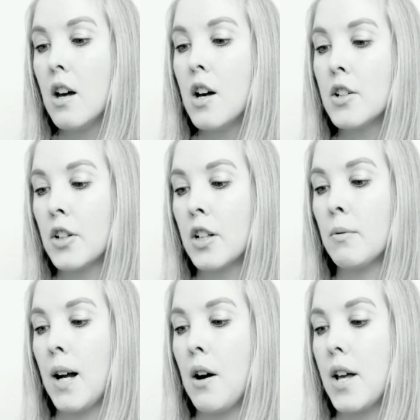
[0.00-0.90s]
Turning
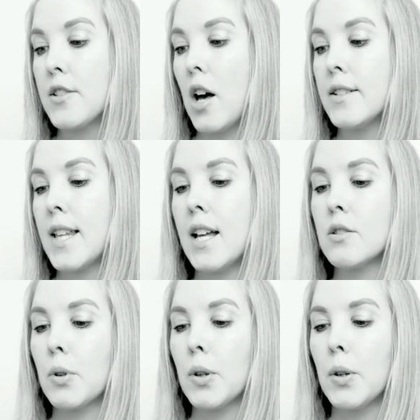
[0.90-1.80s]
around, I saw his hands were
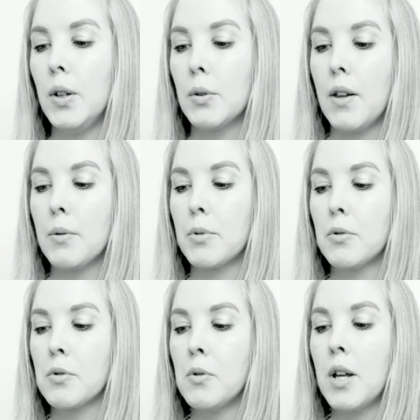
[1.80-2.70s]
curled around the
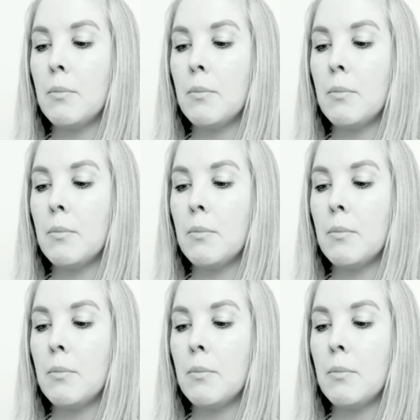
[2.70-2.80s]
protruding